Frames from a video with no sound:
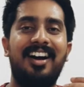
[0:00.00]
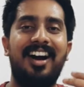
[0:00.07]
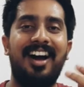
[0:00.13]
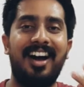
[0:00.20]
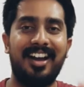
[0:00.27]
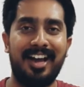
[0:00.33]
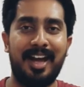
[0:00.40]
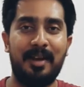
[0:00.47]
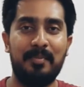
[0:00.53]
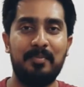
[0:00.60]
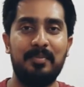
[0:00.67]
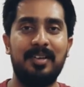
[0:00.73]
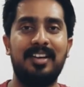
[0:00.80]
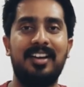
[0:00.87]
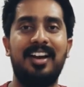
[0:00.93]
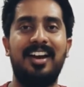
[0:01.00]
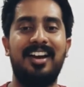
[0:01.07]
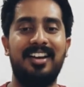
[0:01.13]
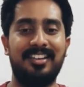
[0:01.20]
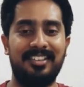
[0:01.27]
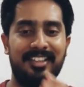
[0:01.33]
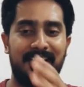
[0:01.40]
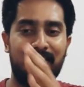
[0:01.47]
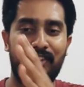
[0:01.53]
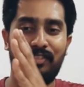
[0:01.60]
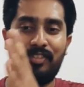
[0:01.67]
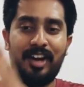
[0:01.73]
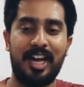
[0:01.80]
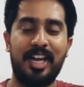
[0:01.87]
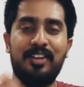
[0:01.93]
iamb, and there are
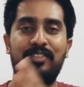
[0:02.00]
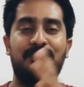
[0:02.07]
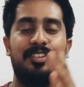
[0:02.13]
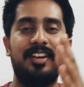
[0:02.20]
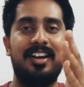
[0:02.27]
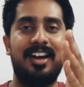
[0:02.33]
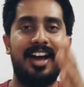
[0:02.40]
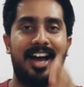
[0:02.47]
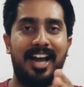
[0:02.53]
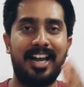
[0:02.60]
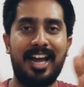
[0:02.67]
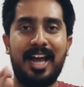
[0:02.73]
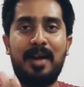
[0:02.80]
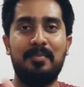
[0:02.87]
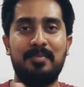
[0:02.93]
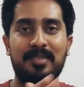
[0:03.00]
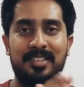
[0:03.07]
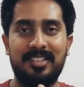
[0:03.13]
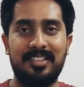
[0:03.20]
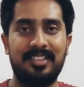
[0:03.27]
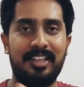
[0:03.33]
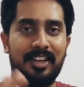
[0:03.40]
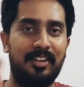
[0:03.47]
5 iambs.